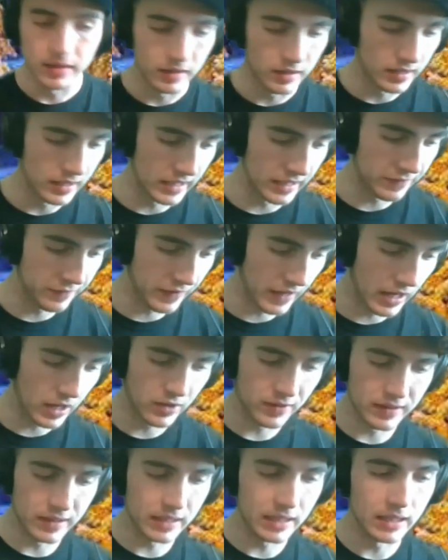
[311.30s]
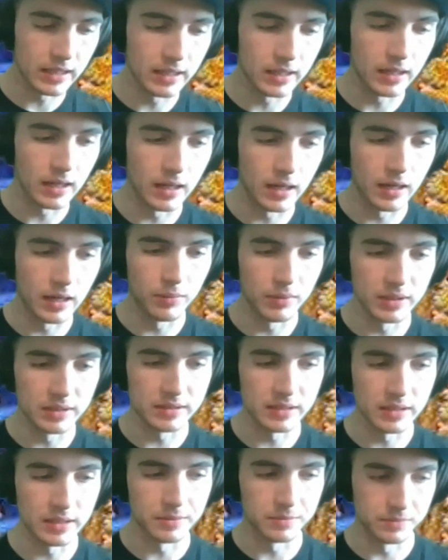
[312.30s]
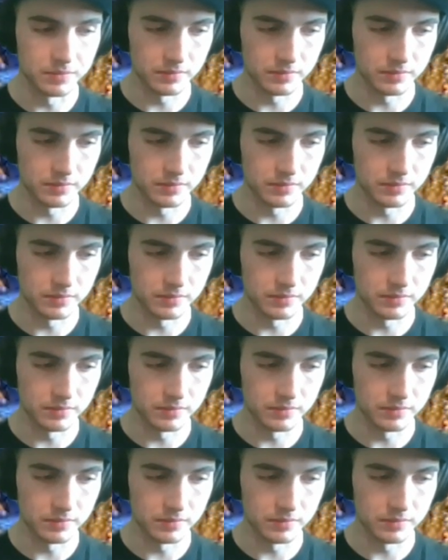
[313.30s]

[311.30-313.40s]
They found the what is it?